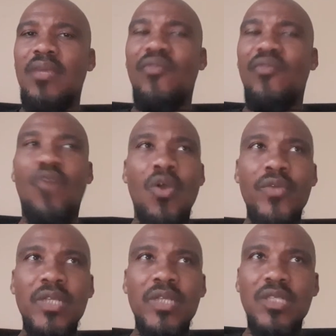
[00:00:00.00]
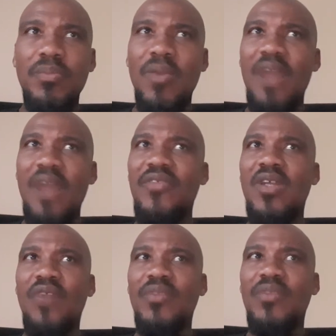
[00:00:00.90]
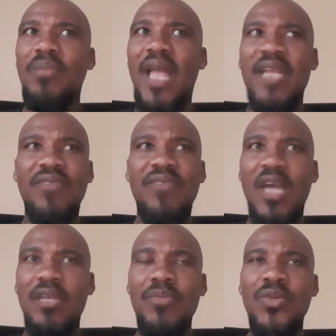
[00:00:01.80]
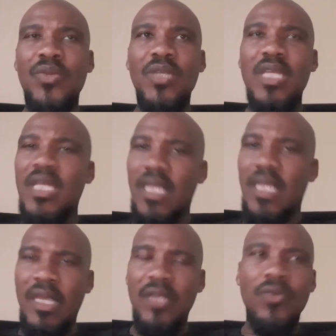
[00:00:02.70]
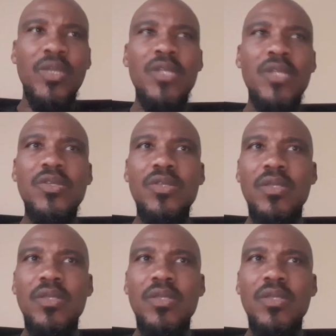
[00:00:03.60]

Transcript: Foreigners profit off the blight of our community and the ignorance.